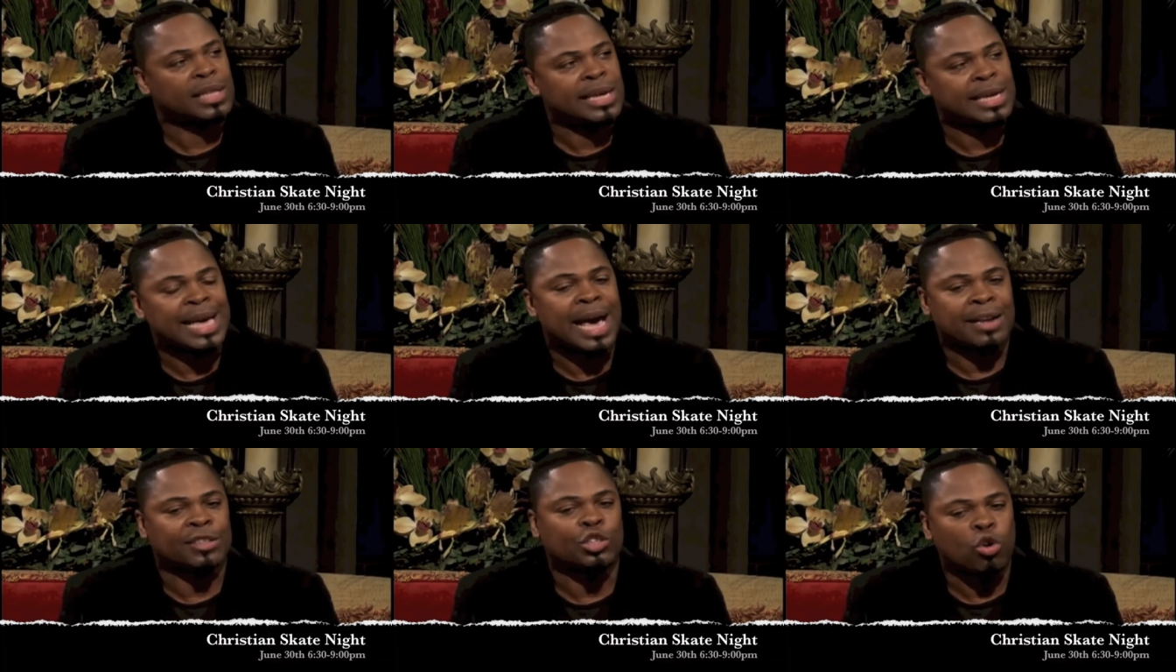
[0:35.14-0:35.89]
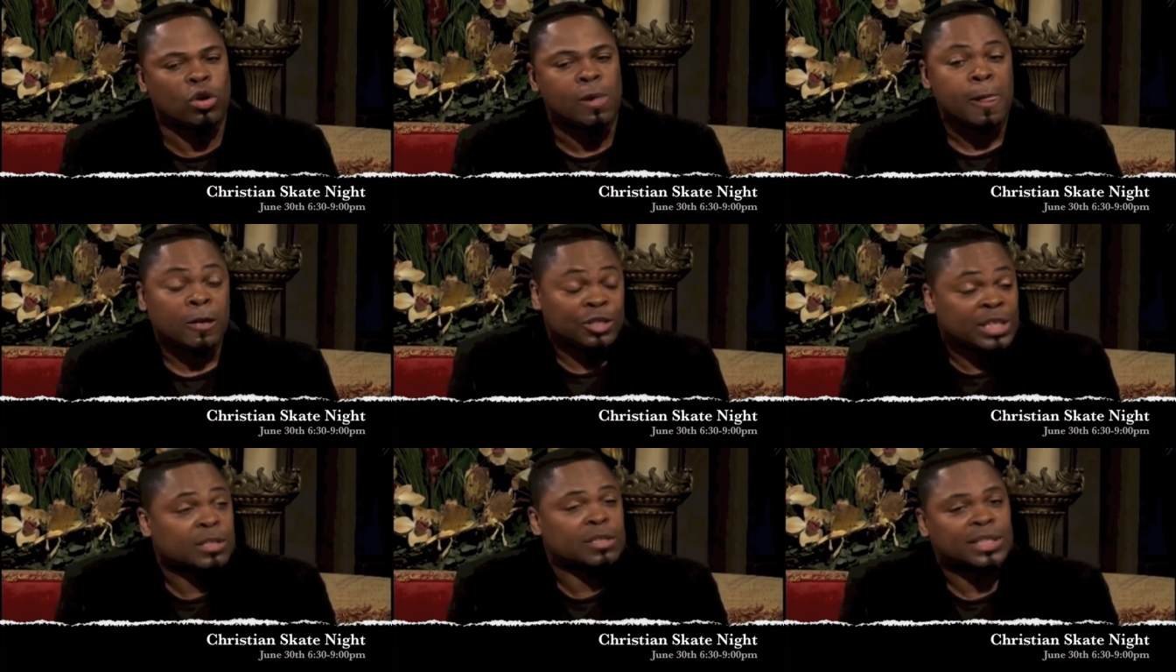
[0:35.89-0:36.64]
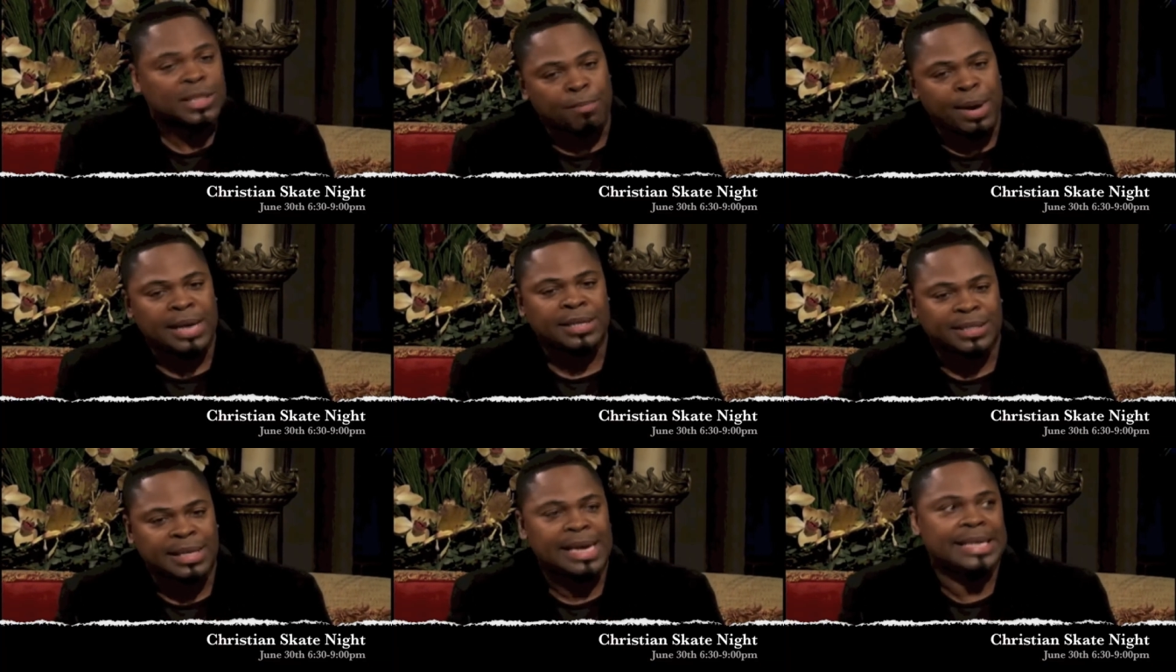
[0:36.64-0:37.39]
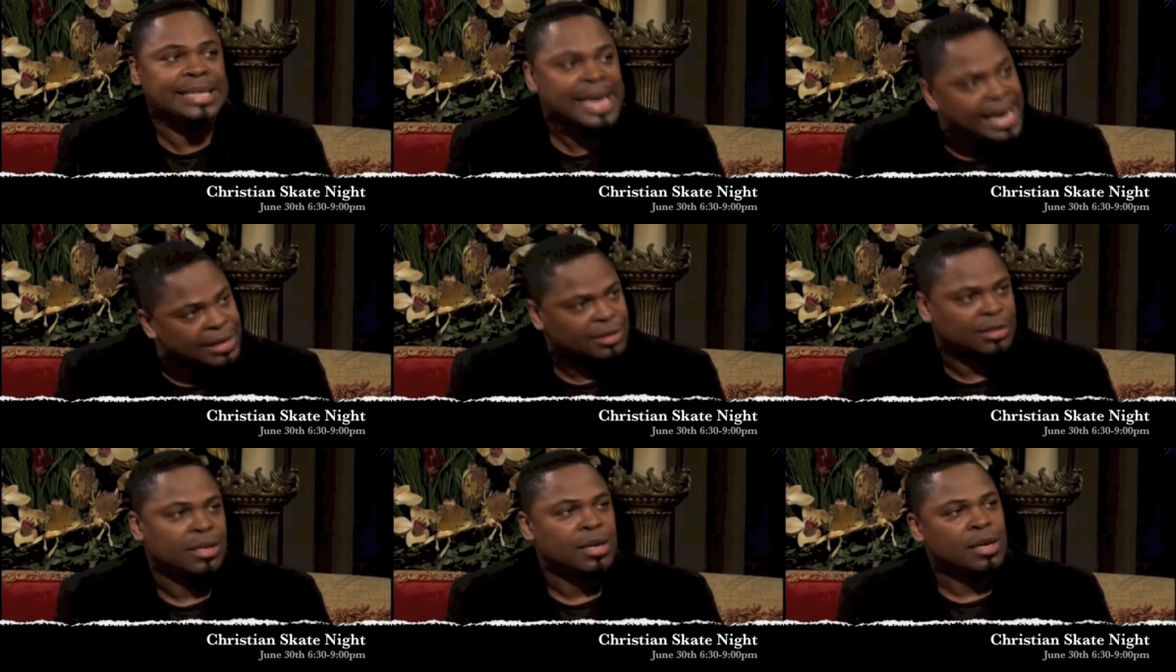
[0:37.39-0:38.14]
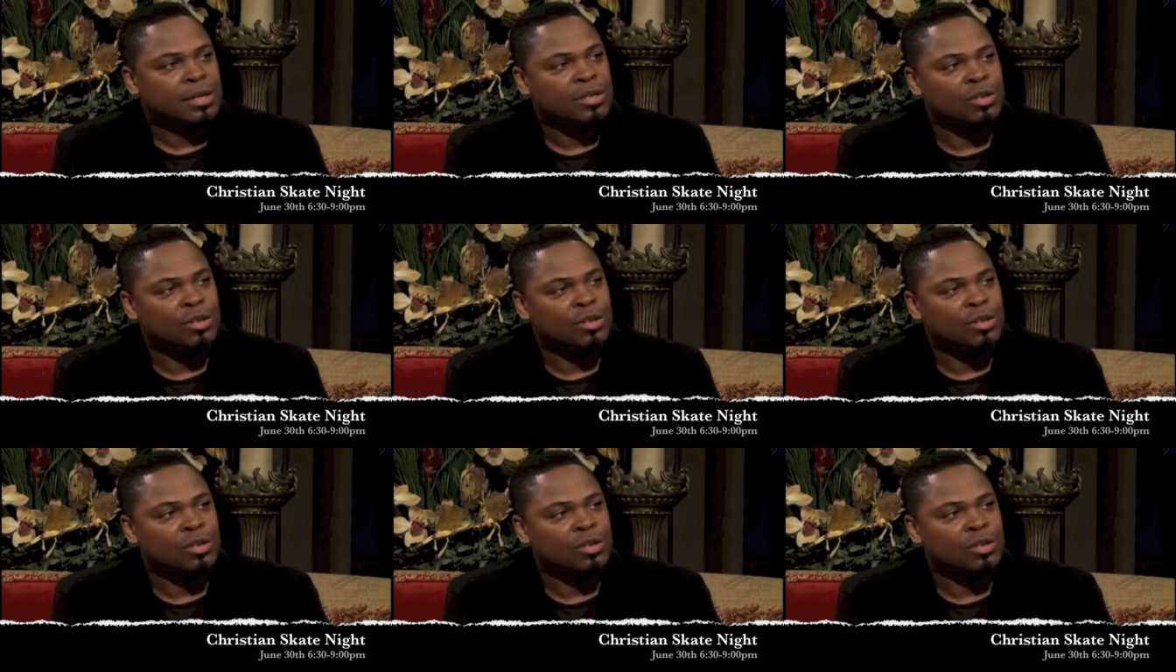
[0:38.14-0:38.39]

yeah. thing that God is doing just because somebody said yes, yeah.